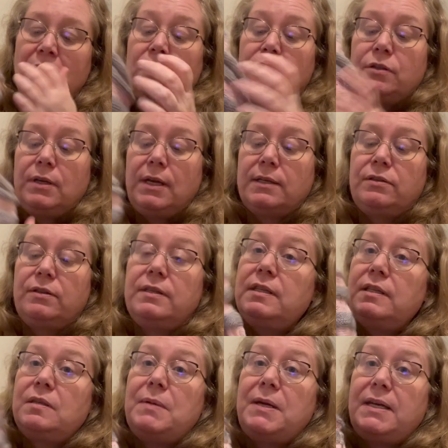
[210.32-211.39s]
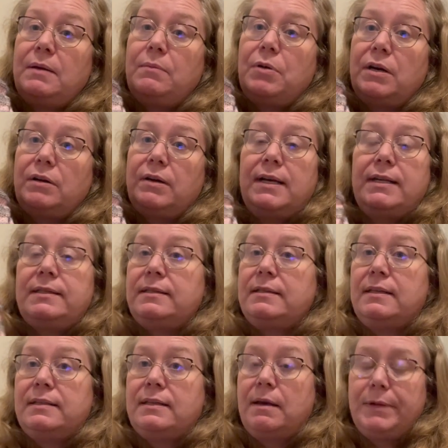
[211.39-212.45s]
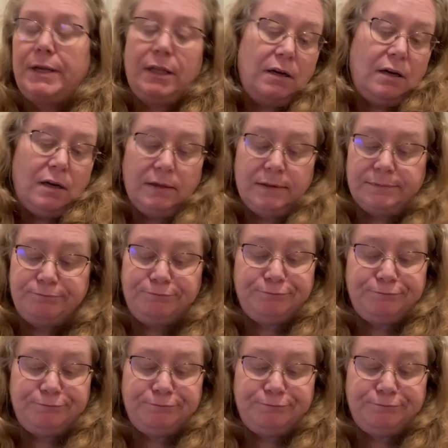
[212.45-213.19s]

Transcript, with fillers: So yeah, so this is making progress. It's coming along.